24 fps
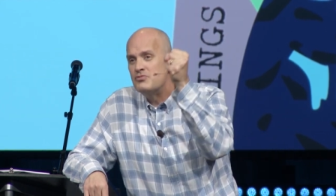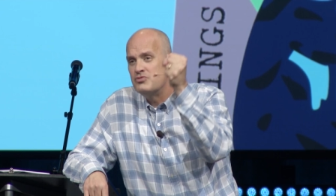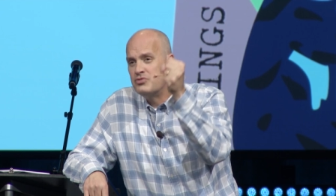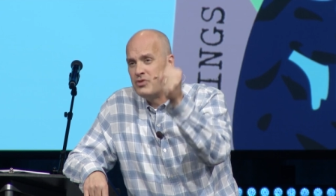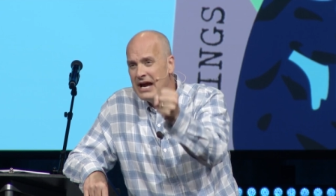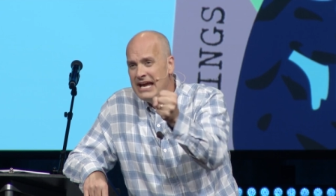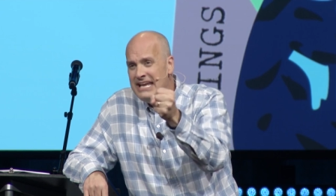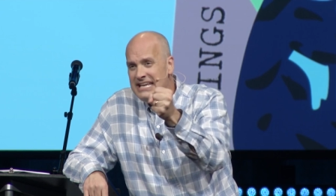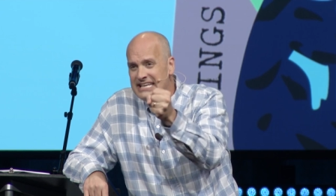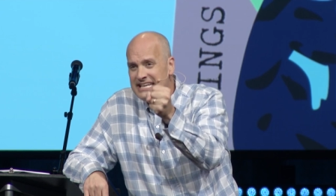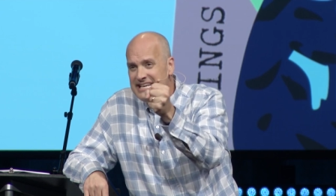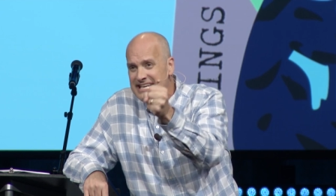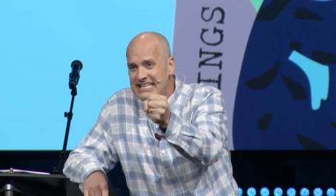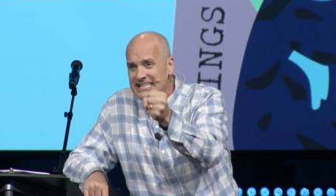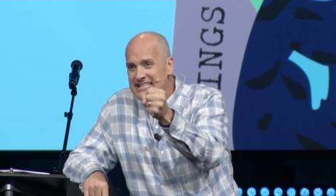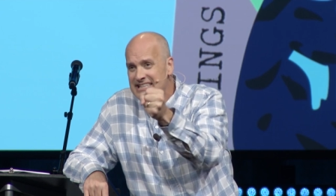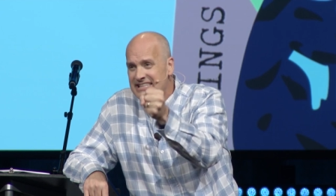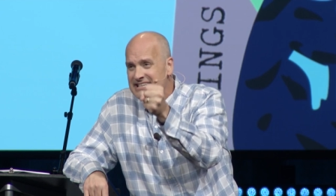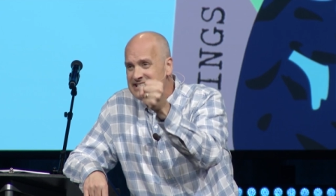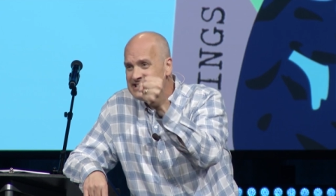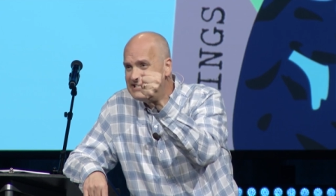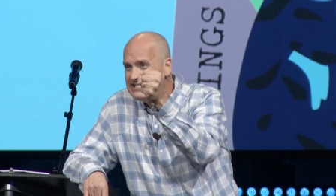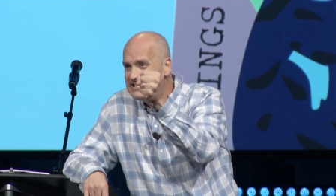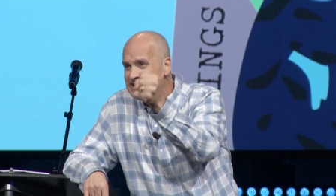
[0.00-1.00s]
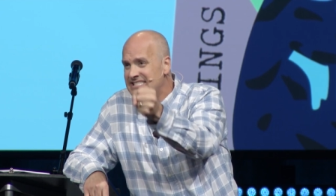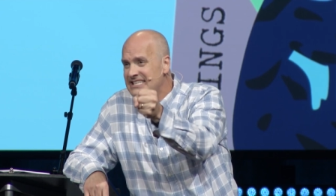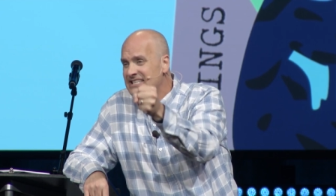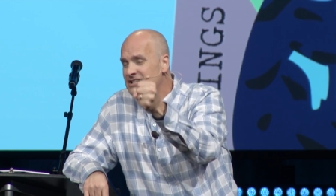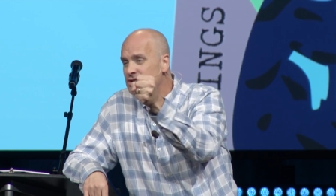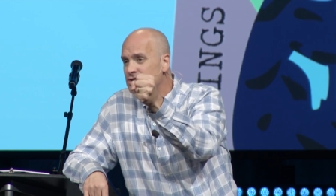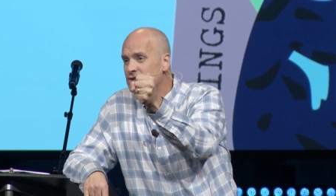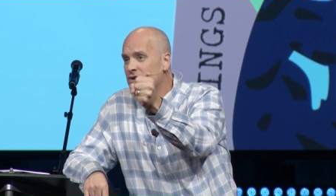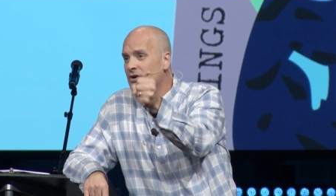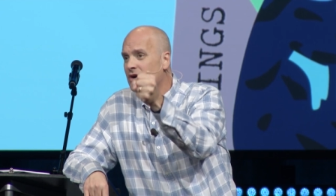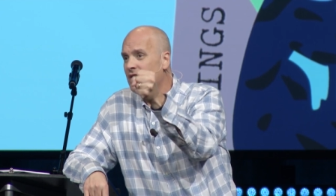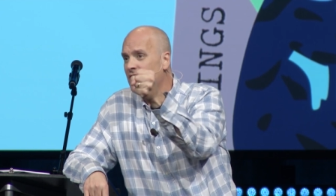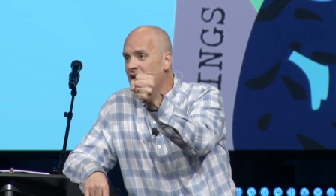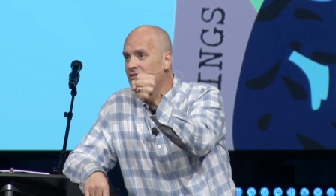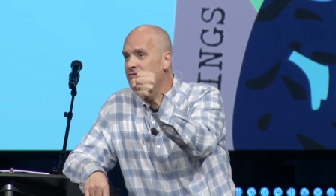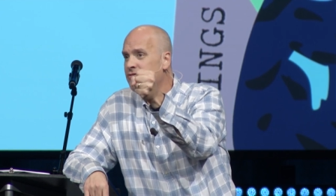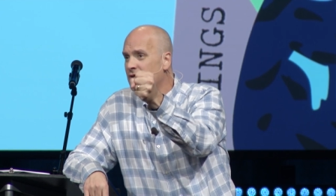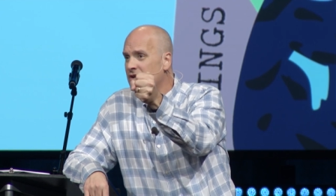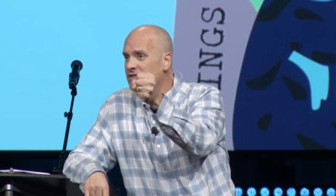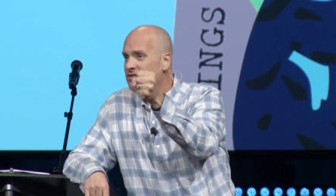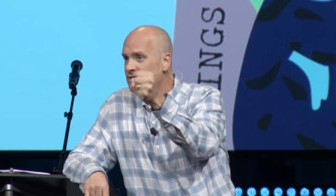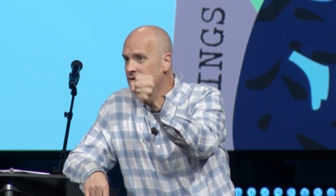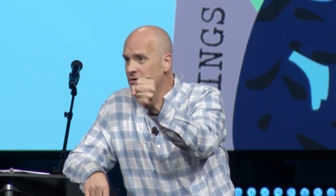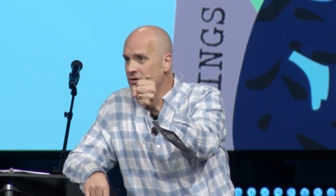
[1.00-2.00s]
right in the center of
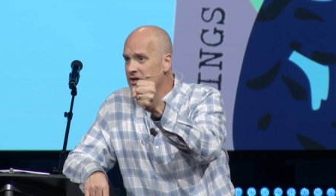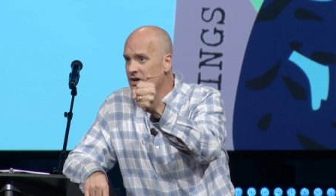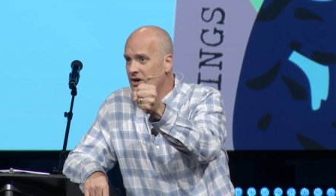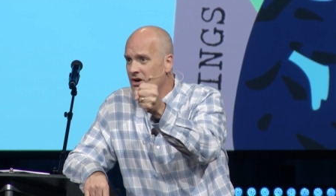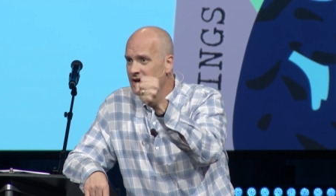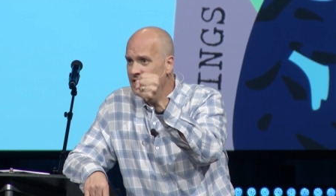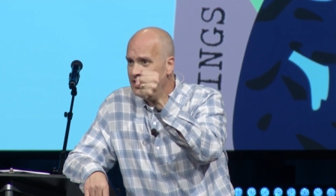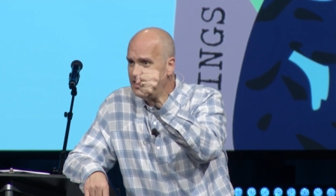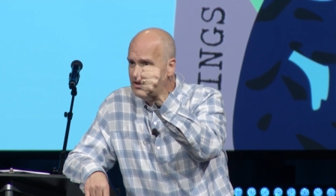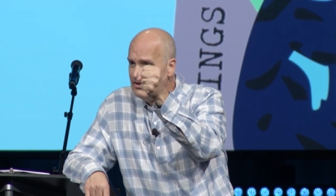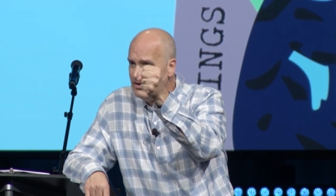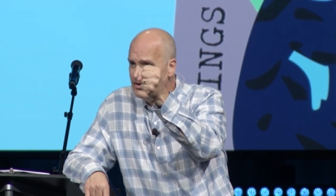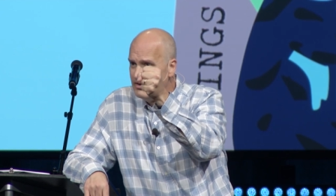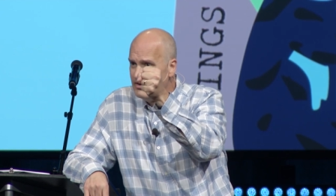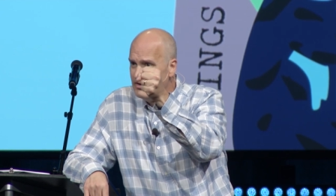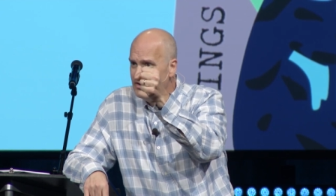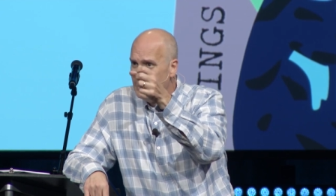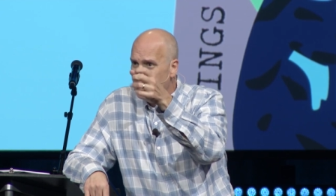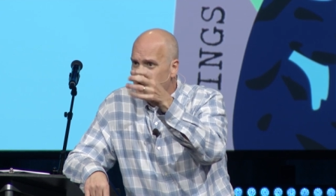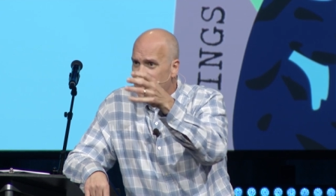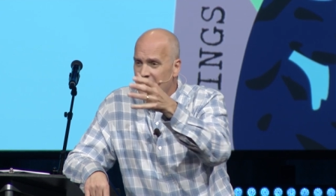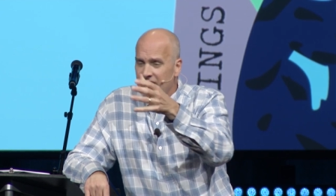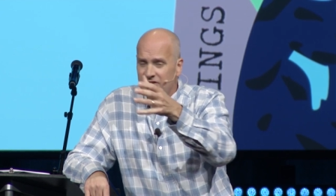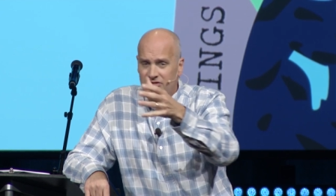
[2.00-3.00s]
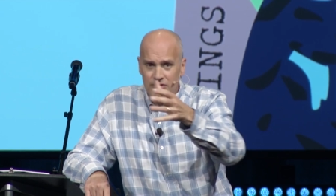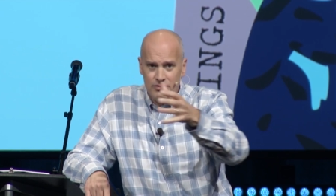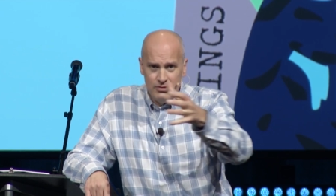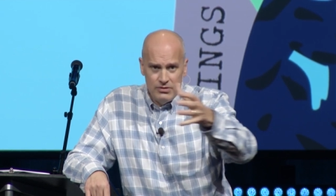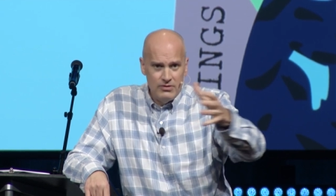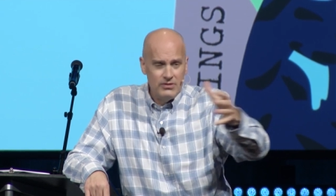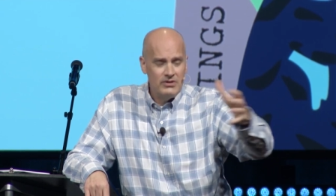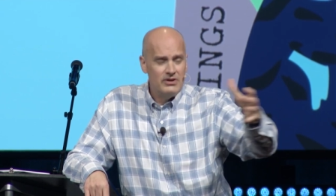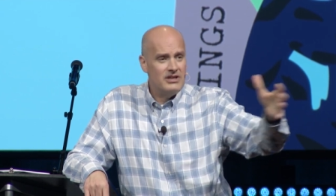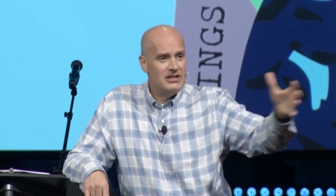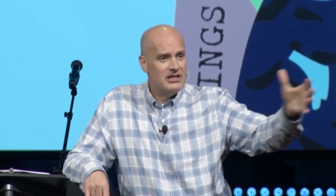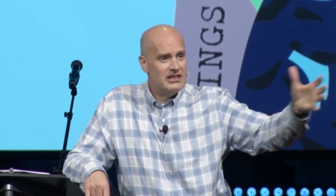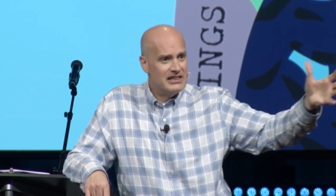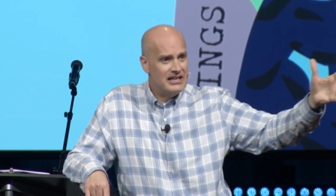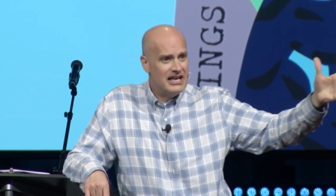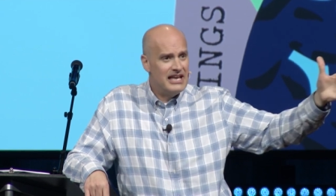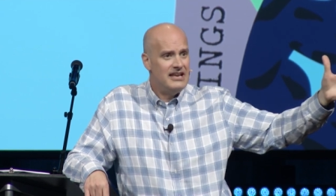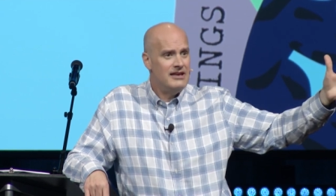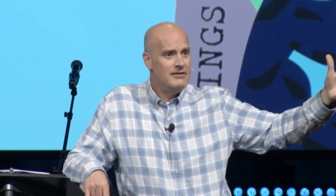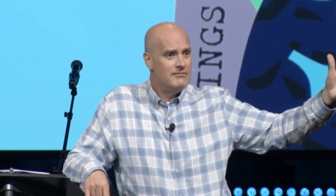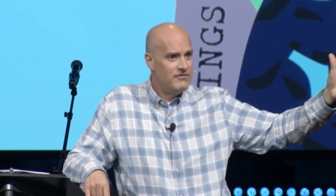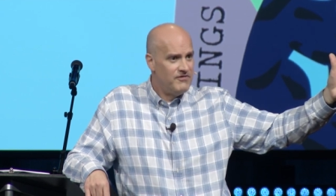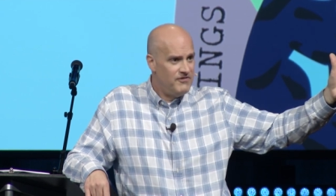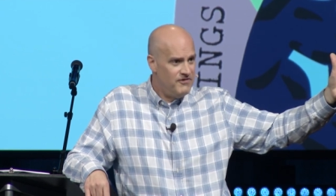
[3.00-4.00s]
what's going on as you let
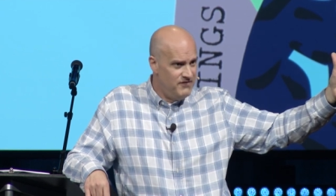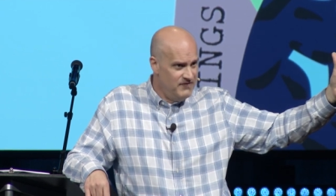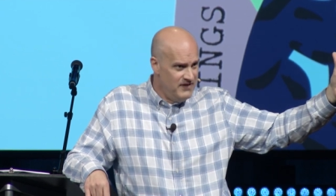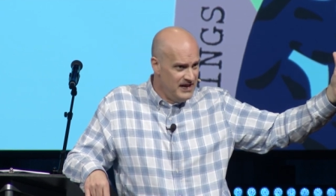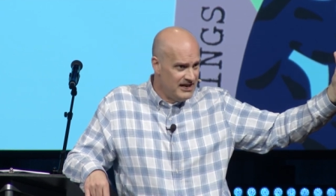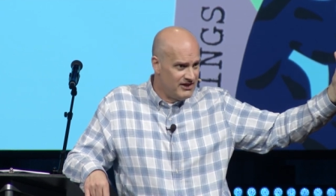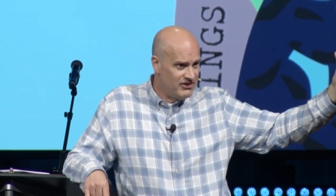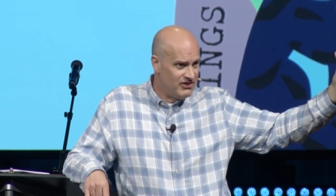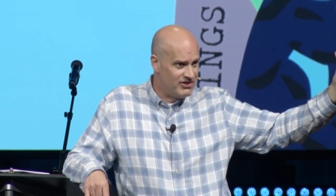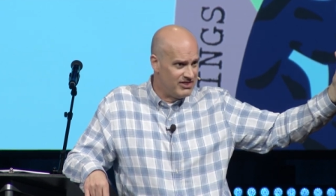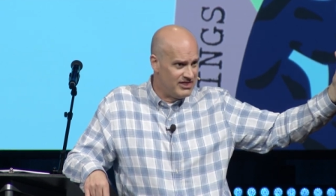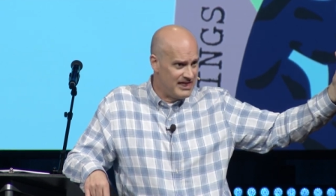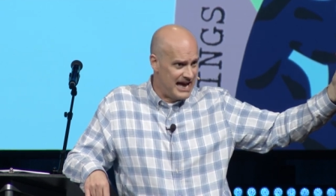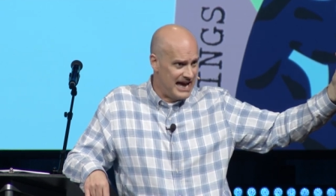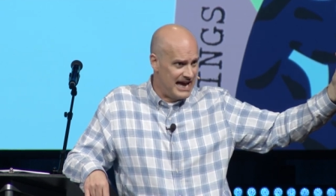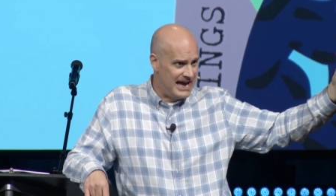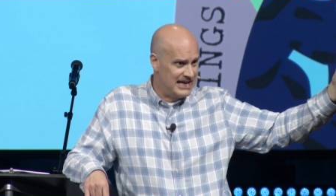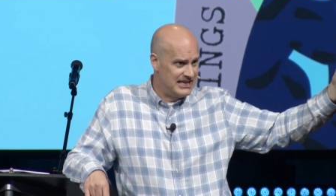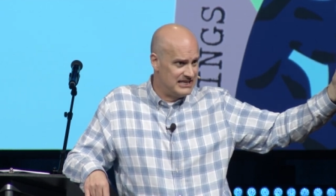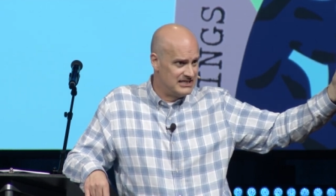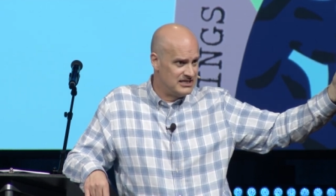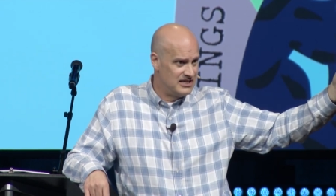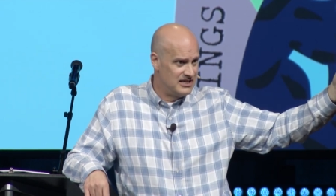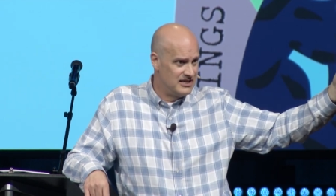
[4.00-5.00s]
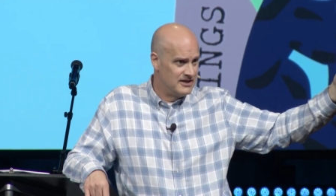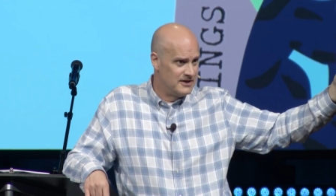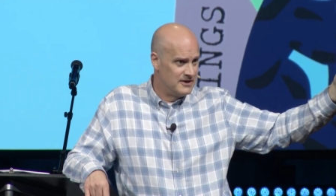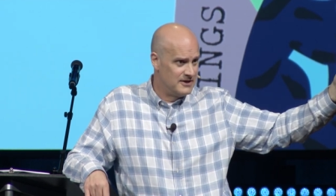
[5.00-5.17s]
him fix that.